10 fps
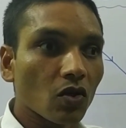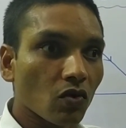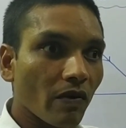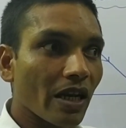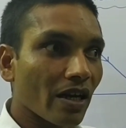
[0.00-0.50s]

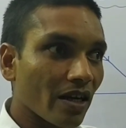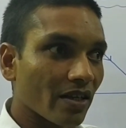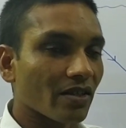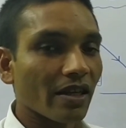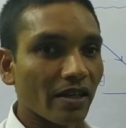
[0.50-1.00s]
So we will
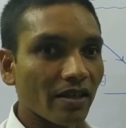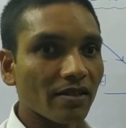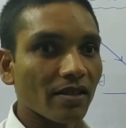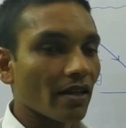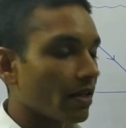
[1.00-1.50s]
understand
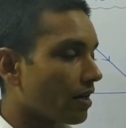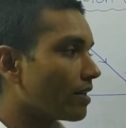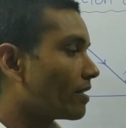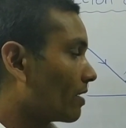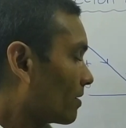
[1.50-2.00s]
this
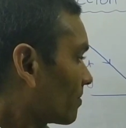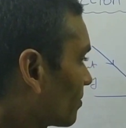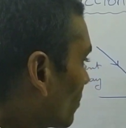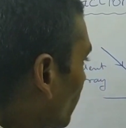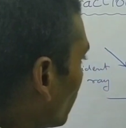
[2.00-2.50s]
later.
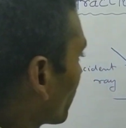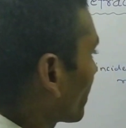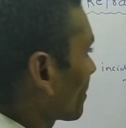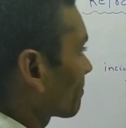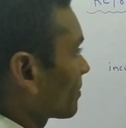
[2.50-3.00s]

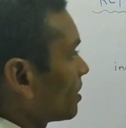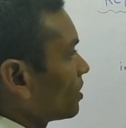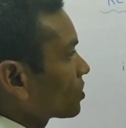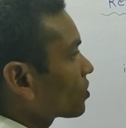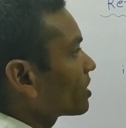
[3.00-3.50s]
Okay.
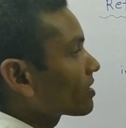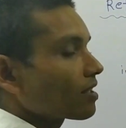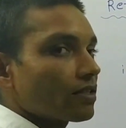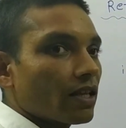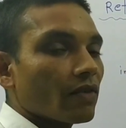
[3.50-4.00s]
So
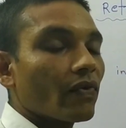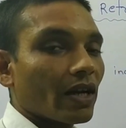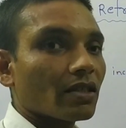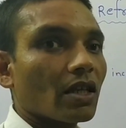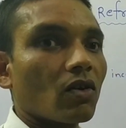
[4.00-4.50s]
this is the
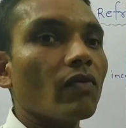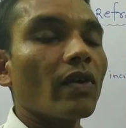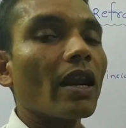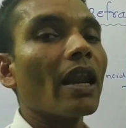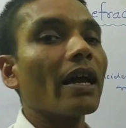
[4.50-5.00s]
refraction
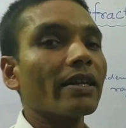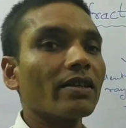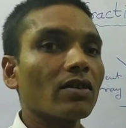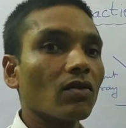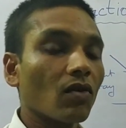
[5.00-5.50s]
of
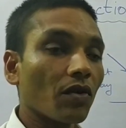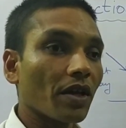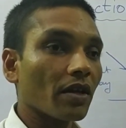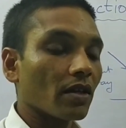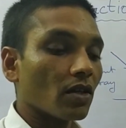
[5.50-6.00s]
light.
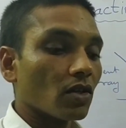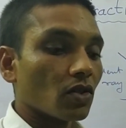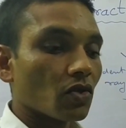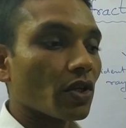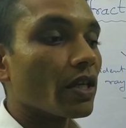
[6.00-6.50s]
Okay.
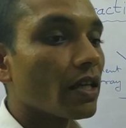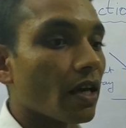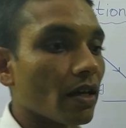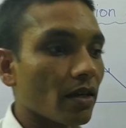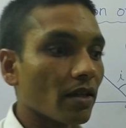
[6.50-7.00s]
So
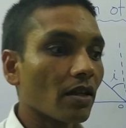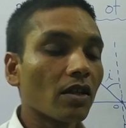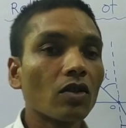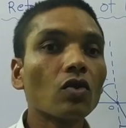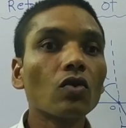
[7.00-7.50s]
here
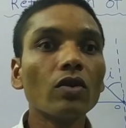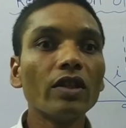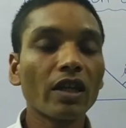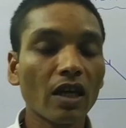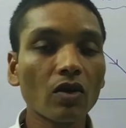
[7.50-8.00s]

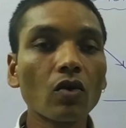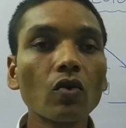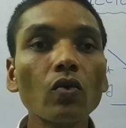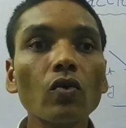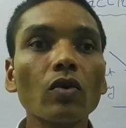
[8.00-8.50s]
there are
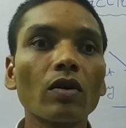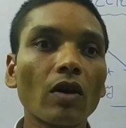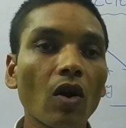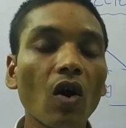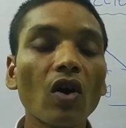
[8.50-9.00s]
two
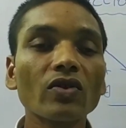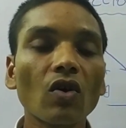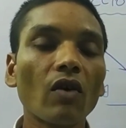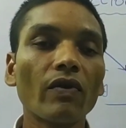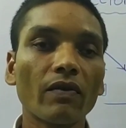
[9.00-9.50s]
laws
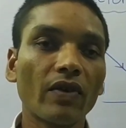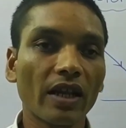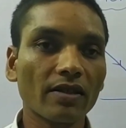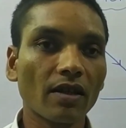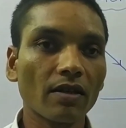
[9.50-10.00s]
of
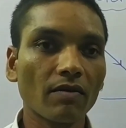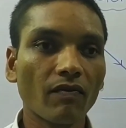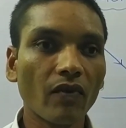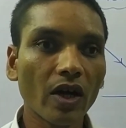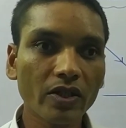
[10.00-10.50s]
refraction.
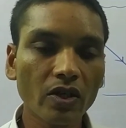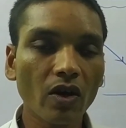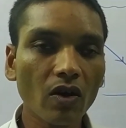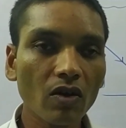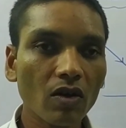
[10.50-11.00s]
First
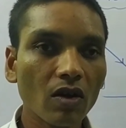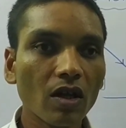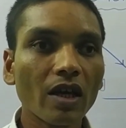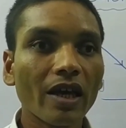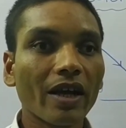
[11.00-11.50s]
law,
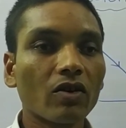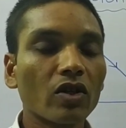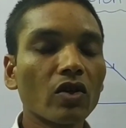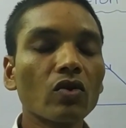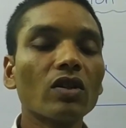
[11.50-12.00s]

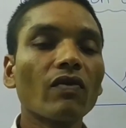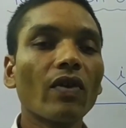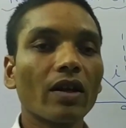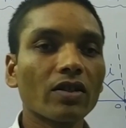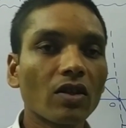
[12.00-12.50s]
according to the
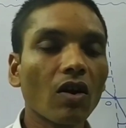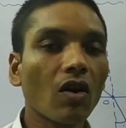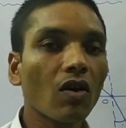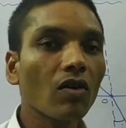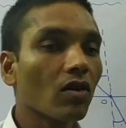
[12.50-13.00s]
first
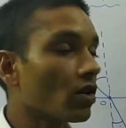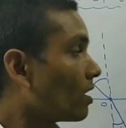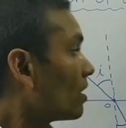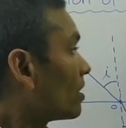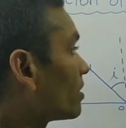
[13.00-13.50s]
law,
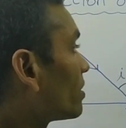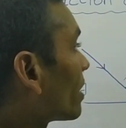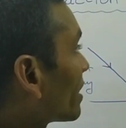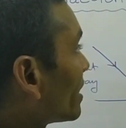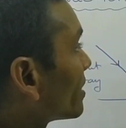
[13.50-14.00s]

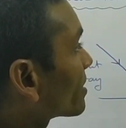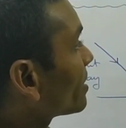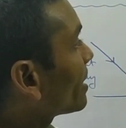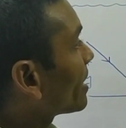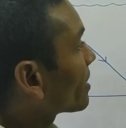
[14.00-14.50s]
the
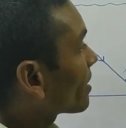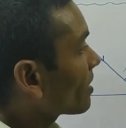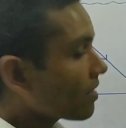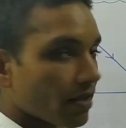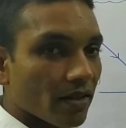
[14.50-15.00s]
incident
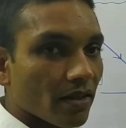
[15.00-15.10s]
ray,